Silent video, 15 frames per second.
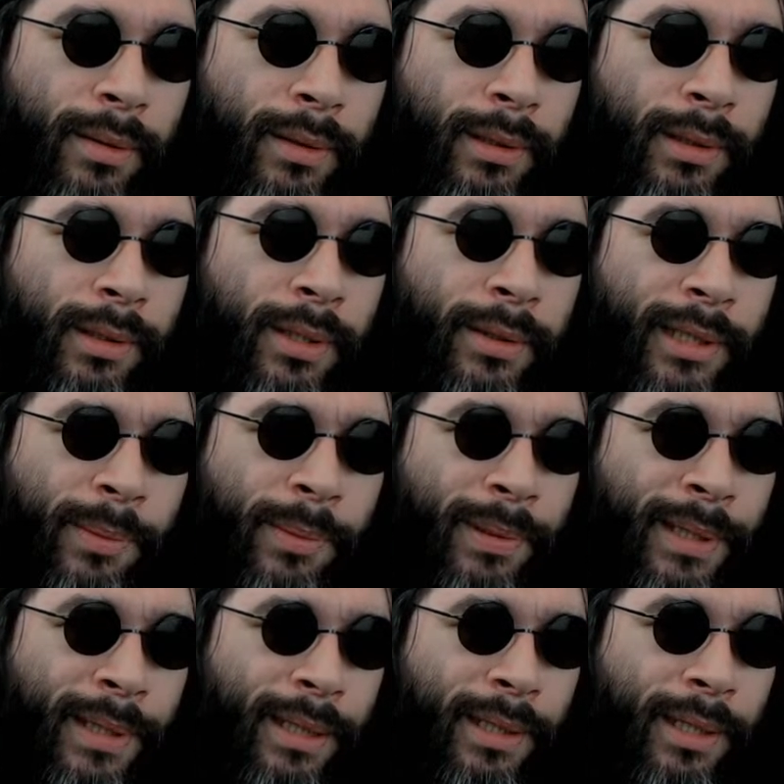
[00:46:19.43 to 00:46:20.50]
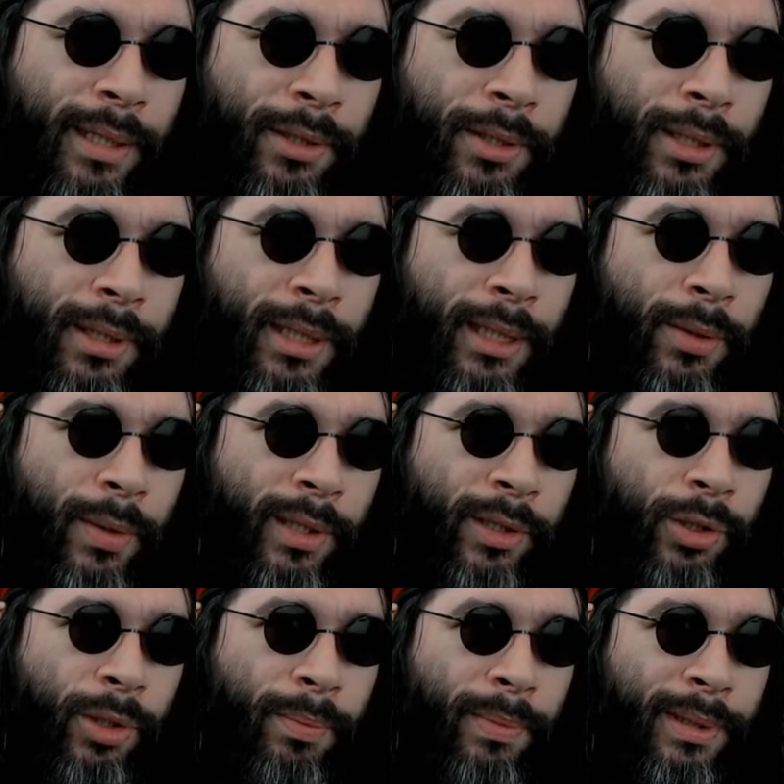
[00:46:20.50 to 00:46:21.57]
So this presents an interesting
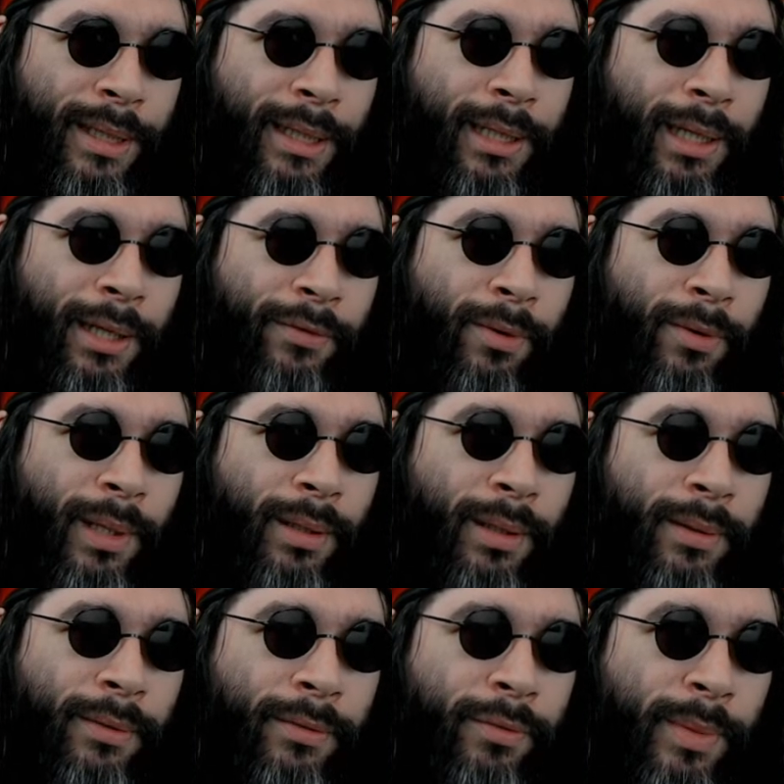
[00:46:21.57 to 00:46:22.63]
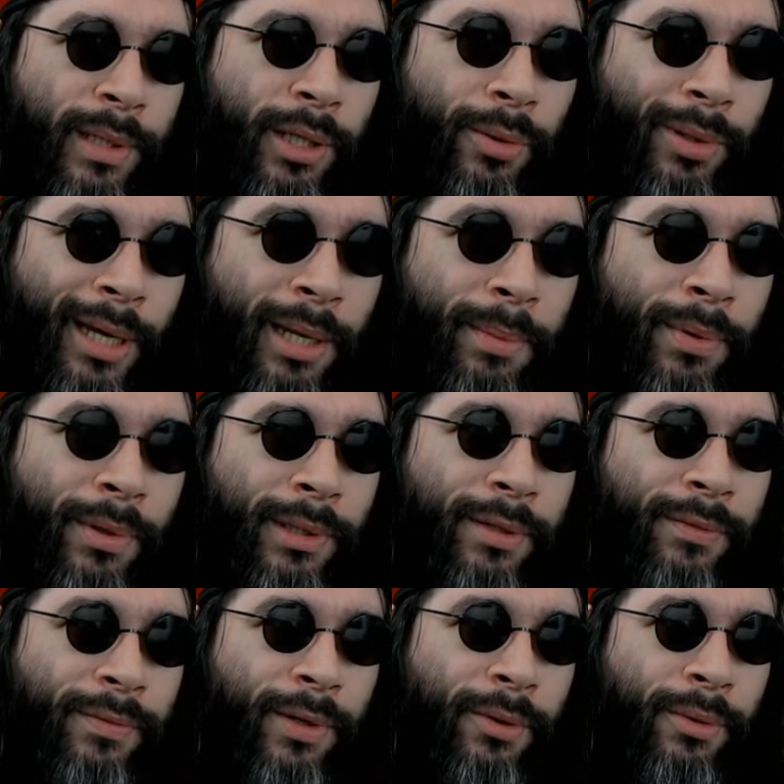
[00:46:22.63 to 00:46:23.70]
question, particularly from a UK point of
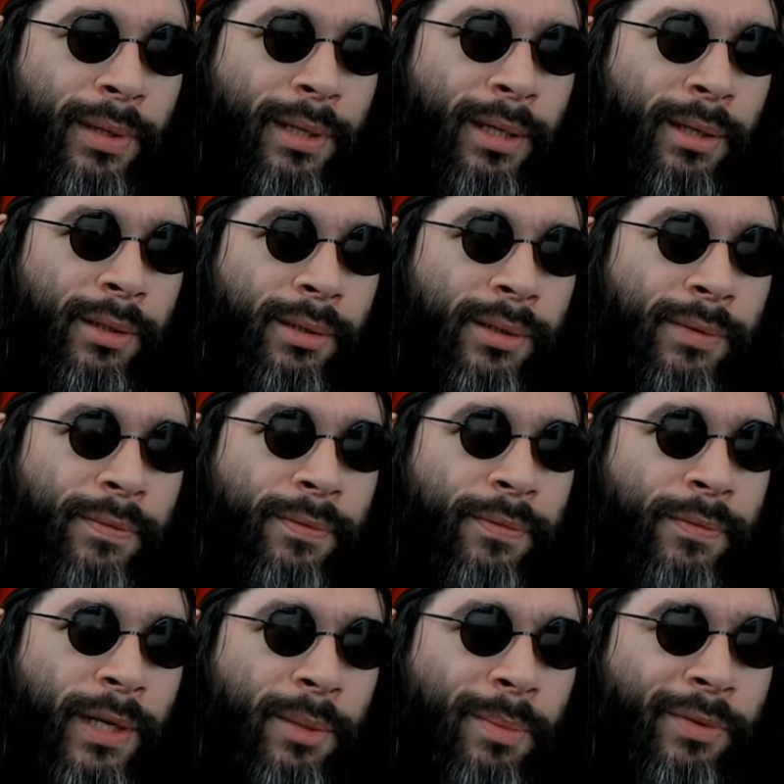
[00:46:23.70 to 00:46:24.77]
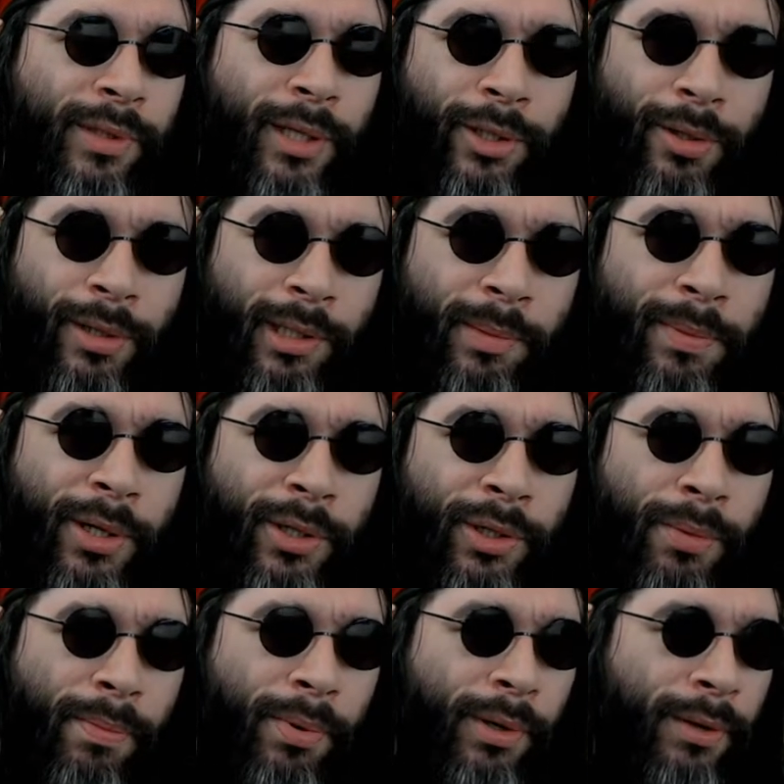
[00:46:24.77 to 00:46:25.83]
view and a freedom of sexual expression
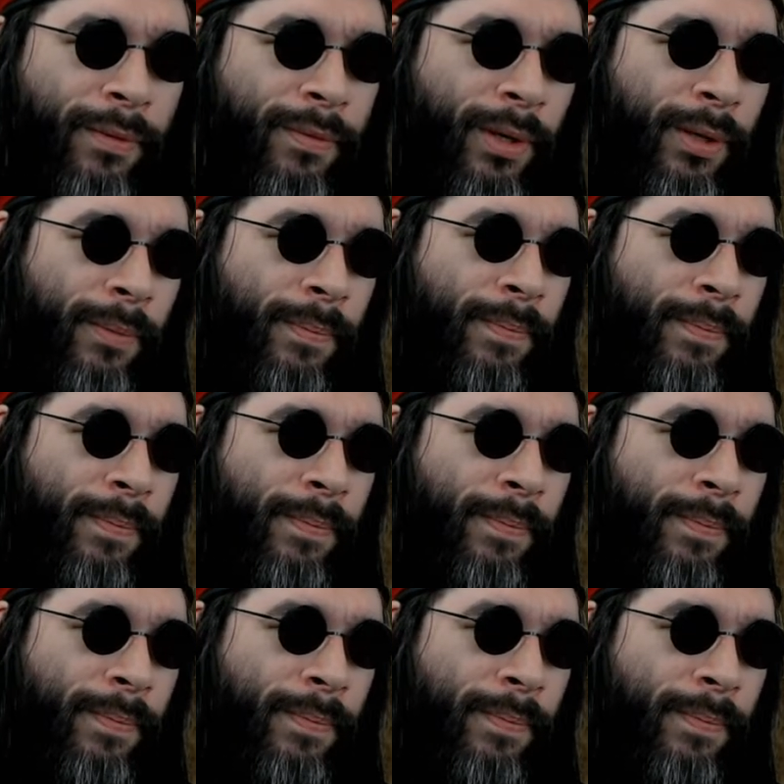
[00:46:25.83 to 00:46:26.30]
point of view.